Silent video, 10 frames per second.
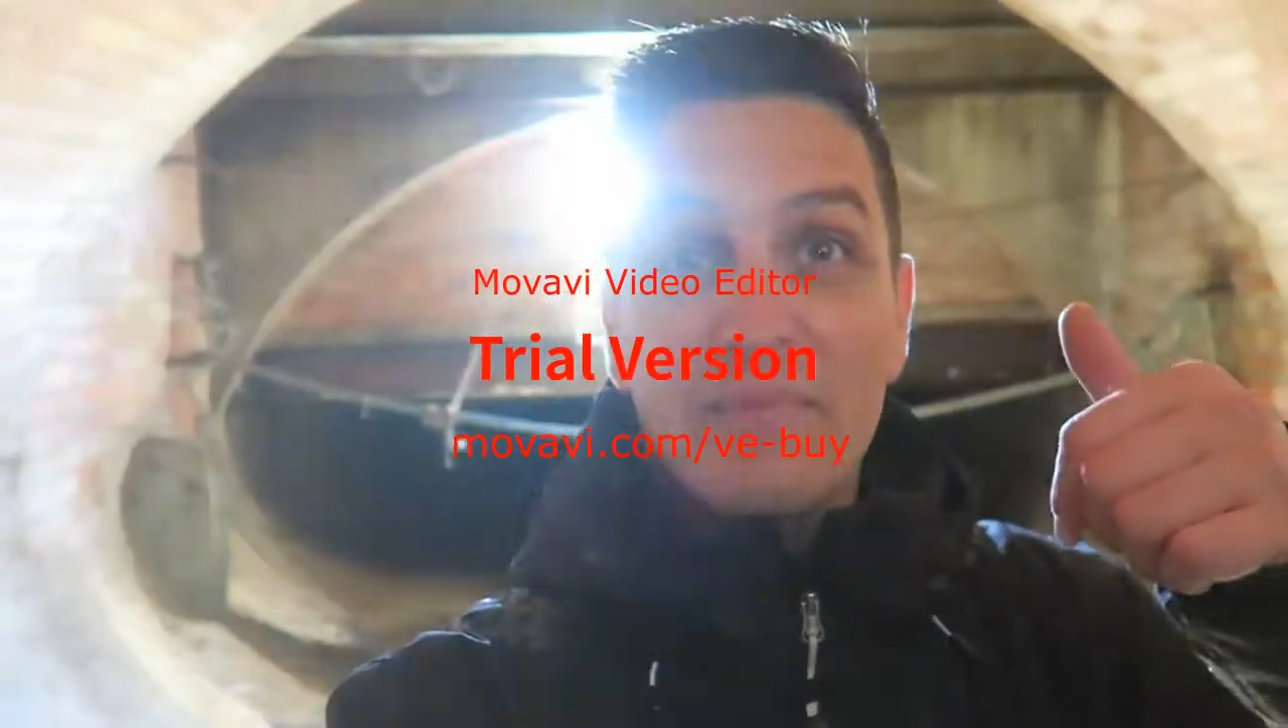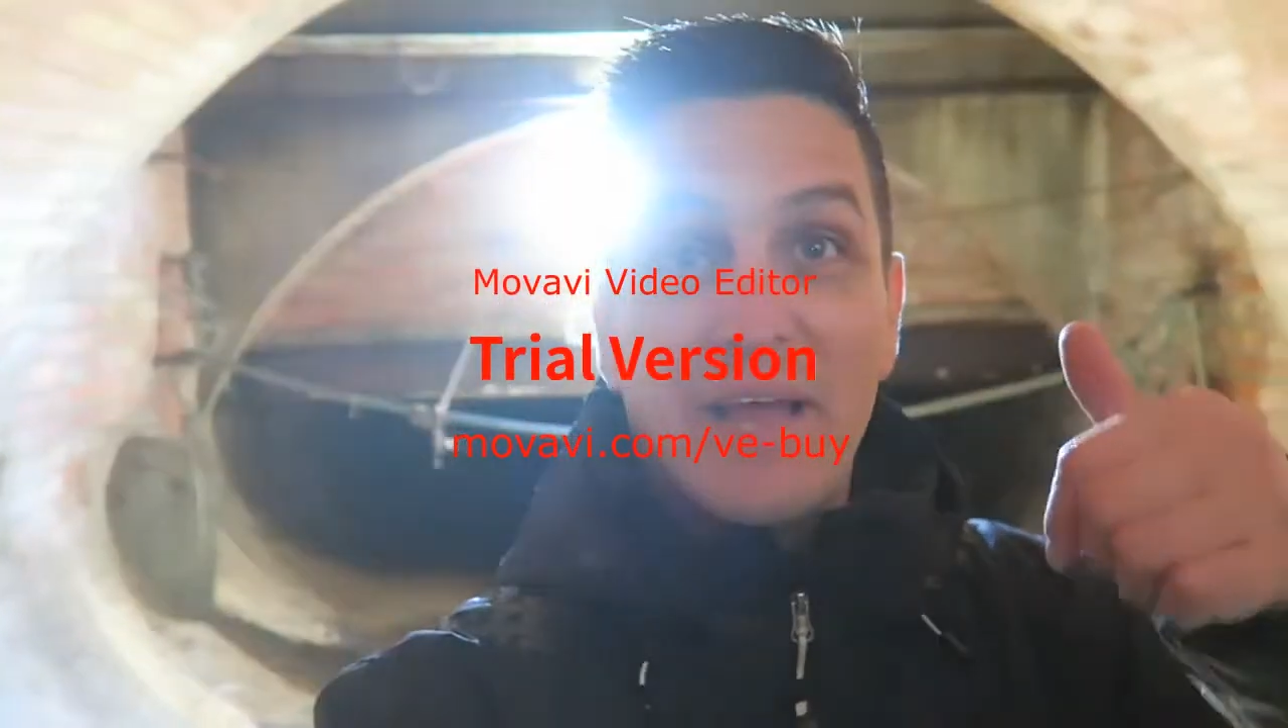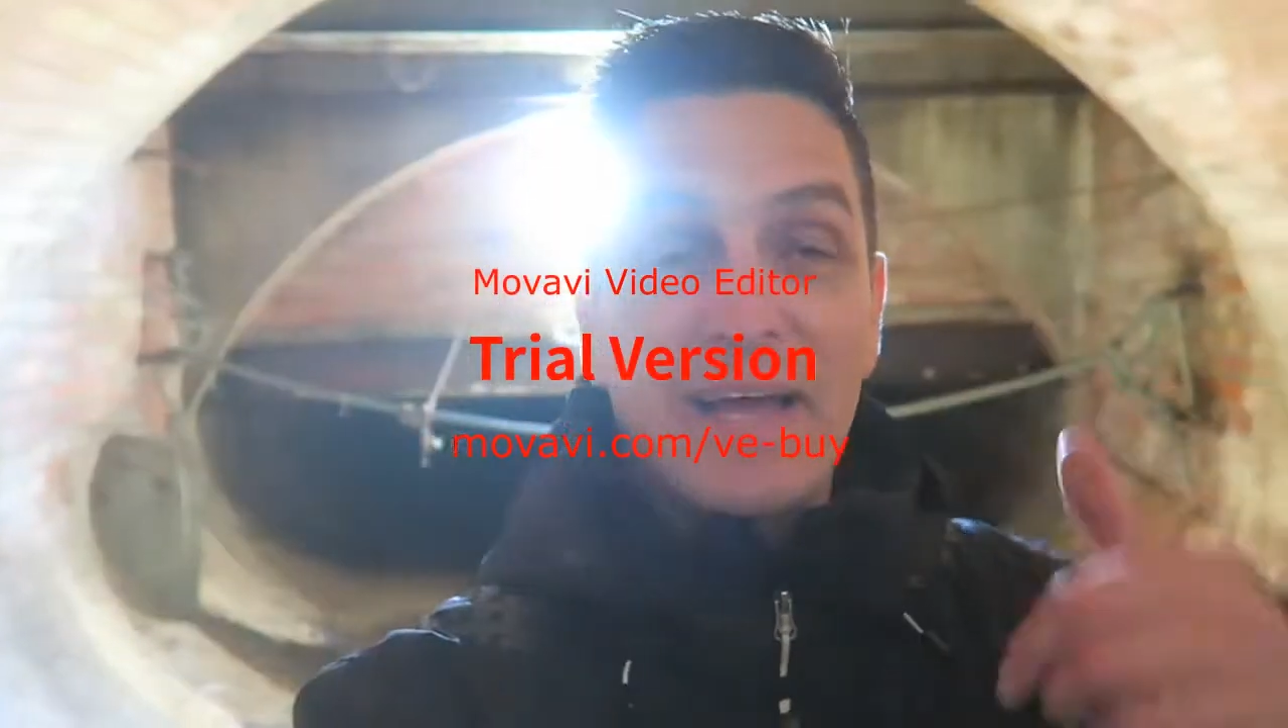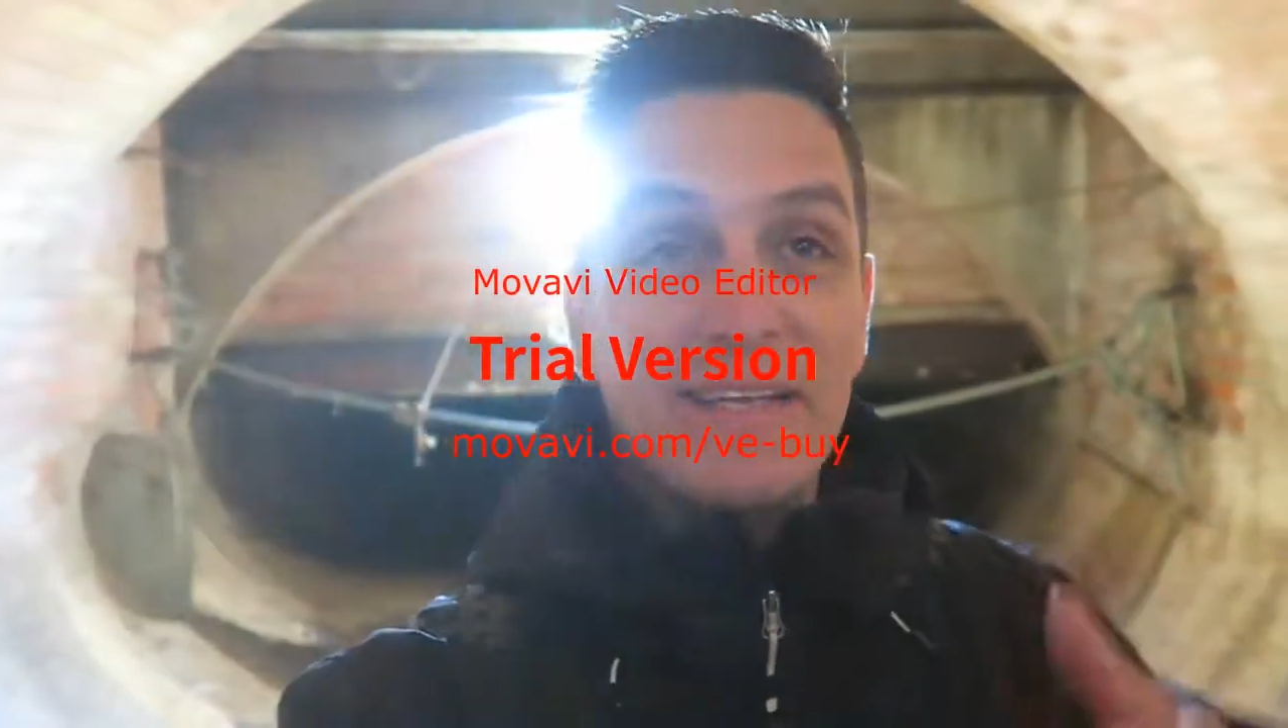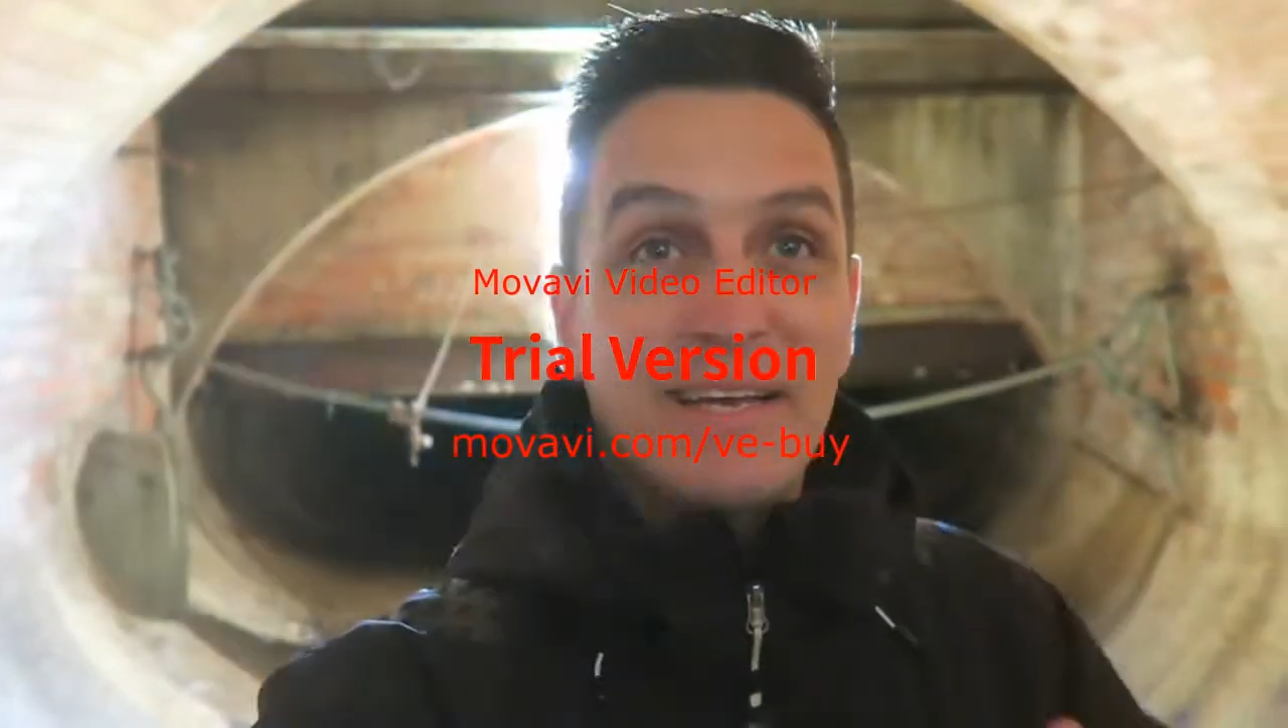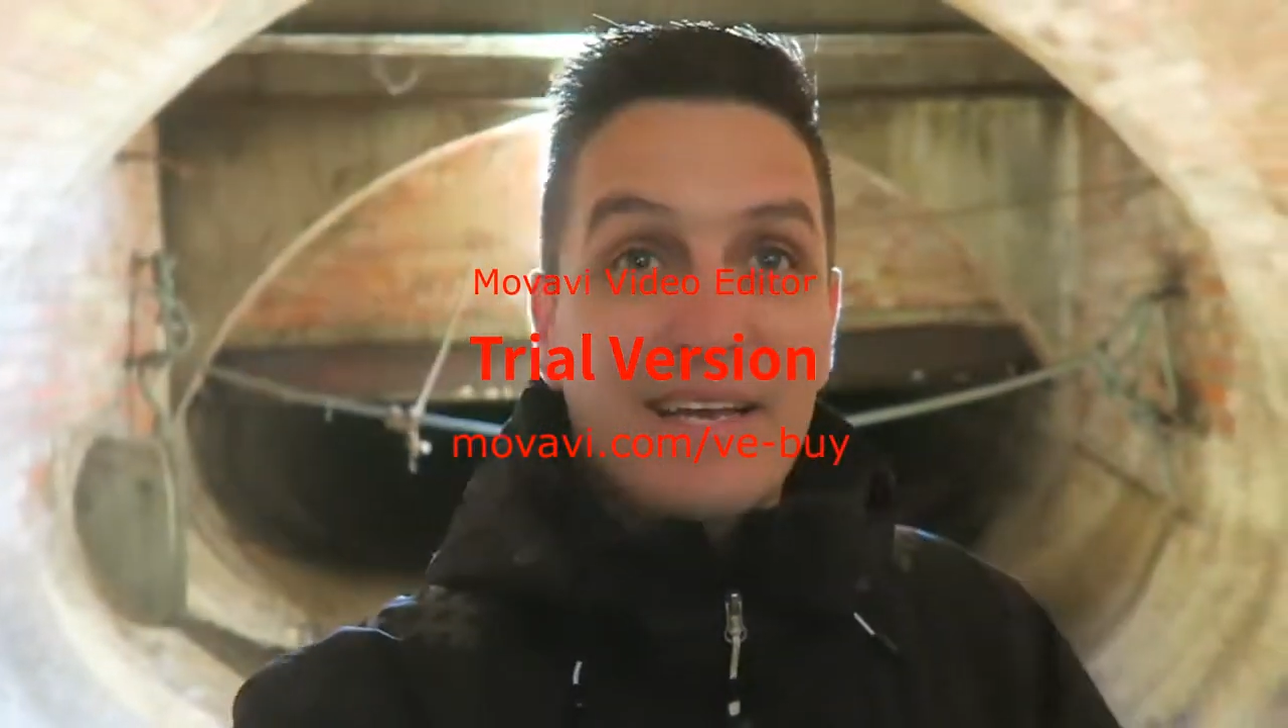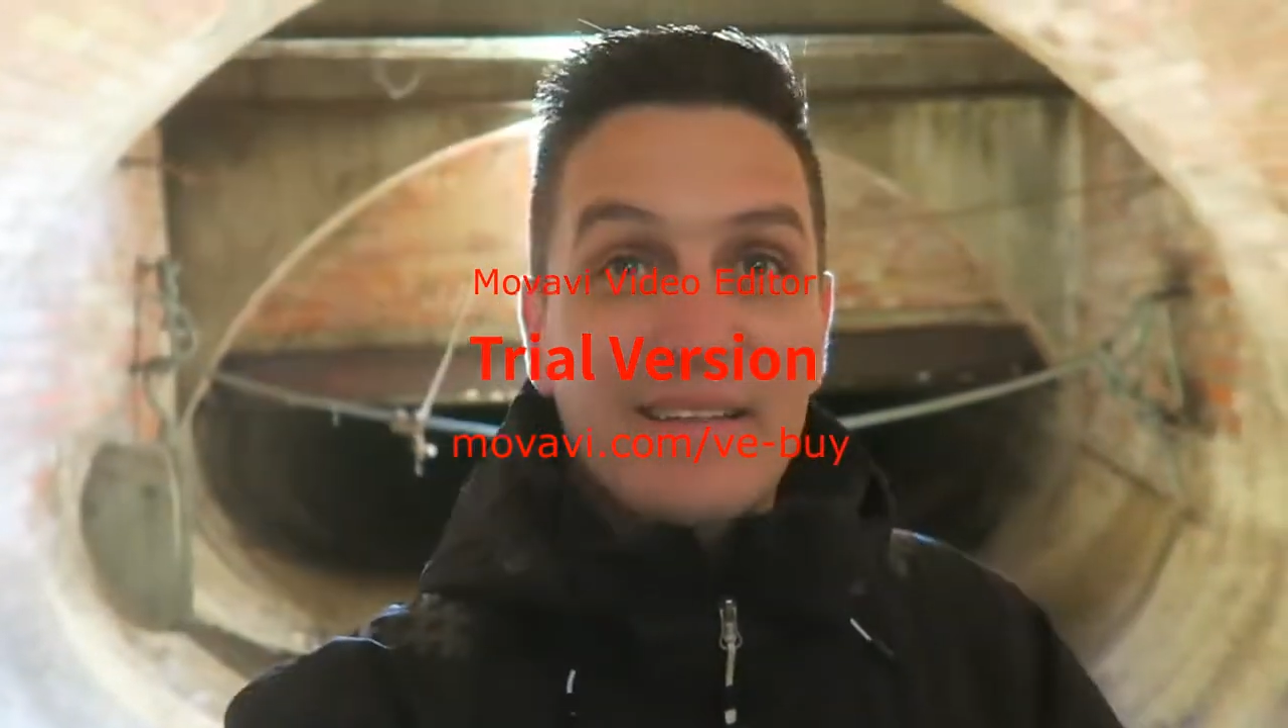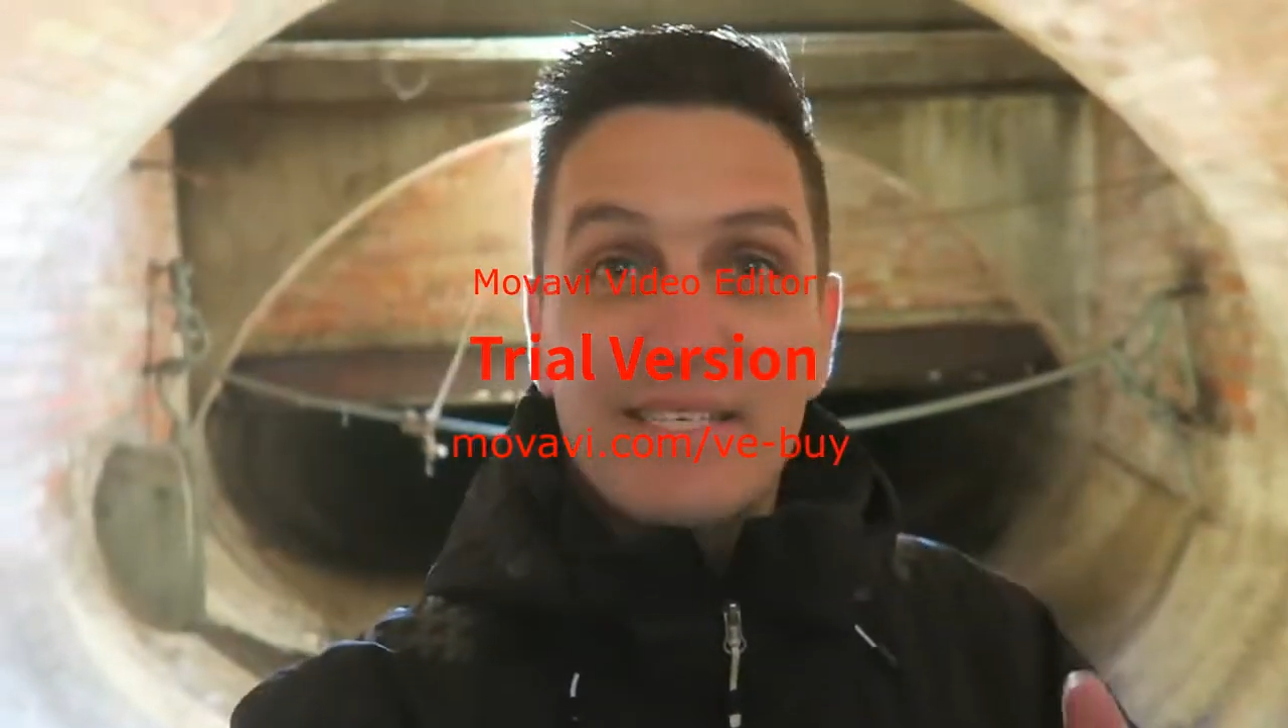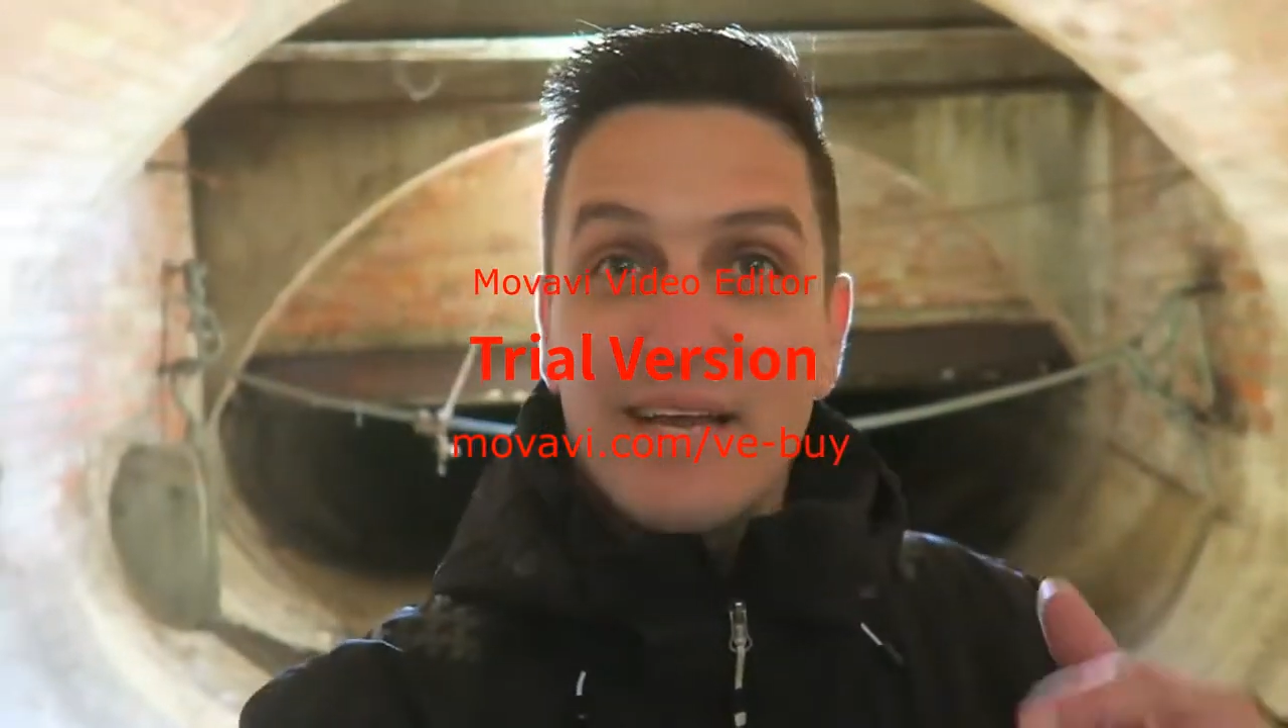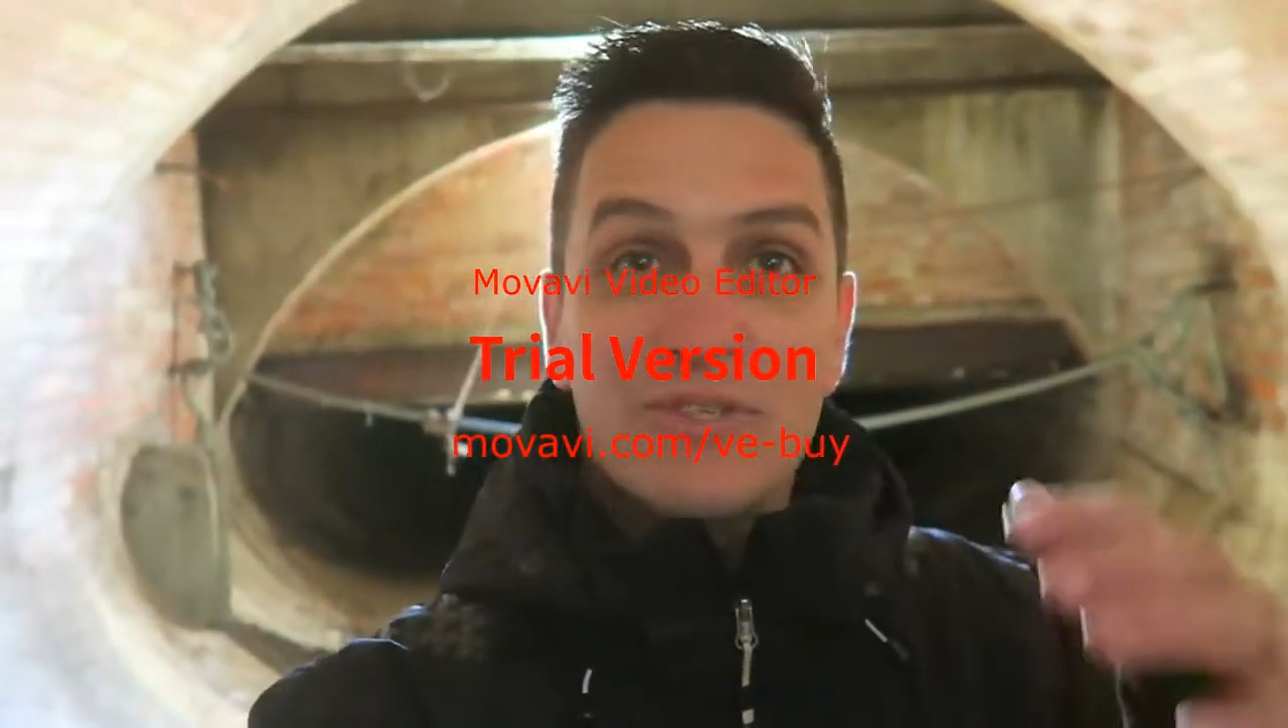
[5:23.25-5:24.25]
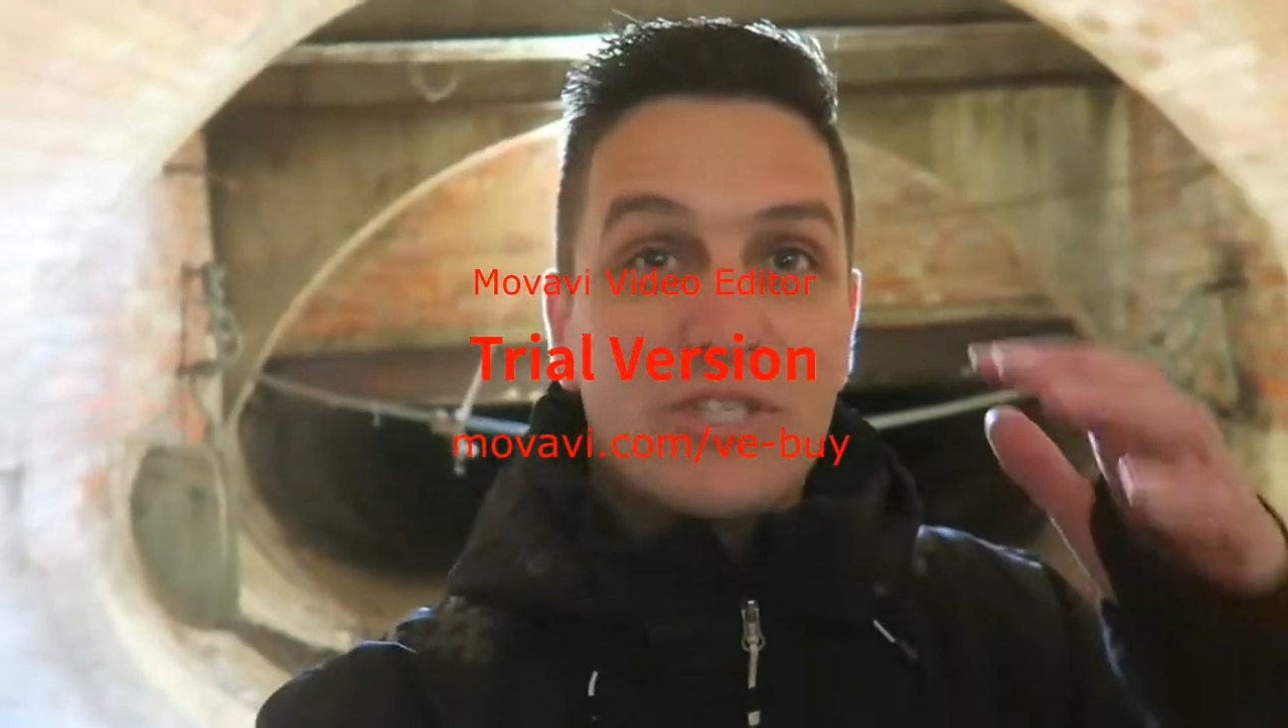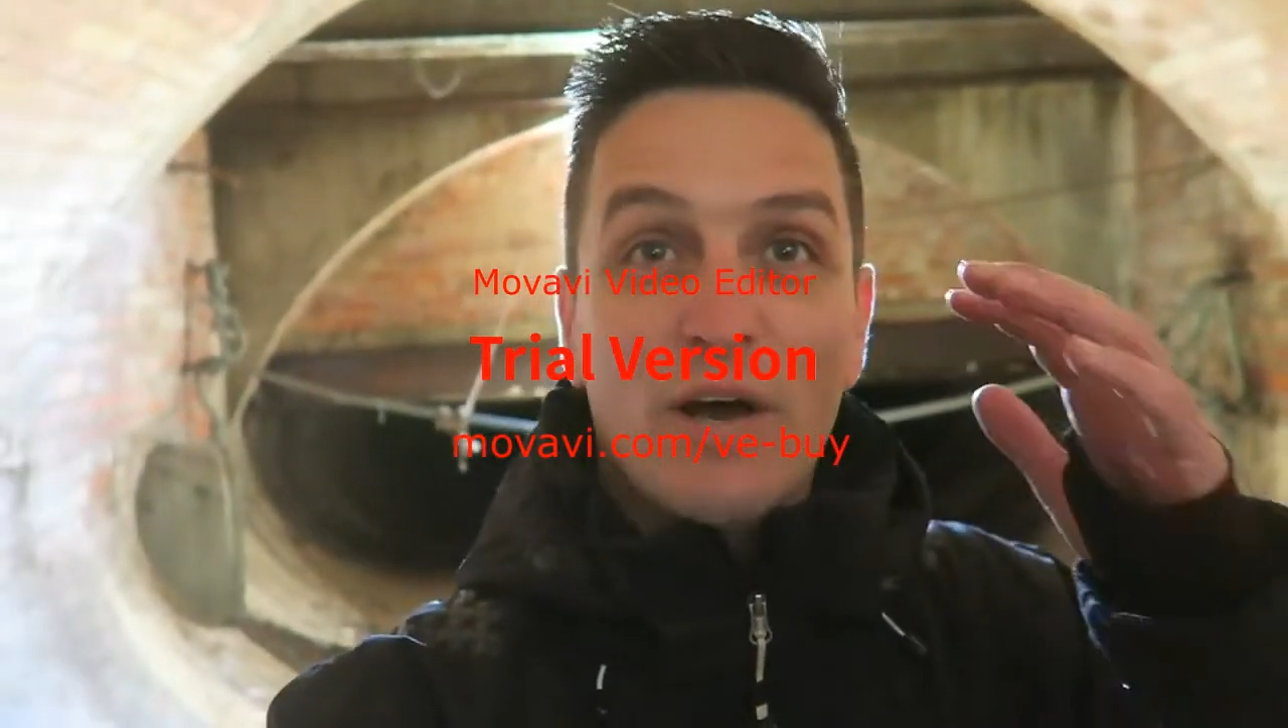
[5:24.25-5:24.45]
and these tunnels just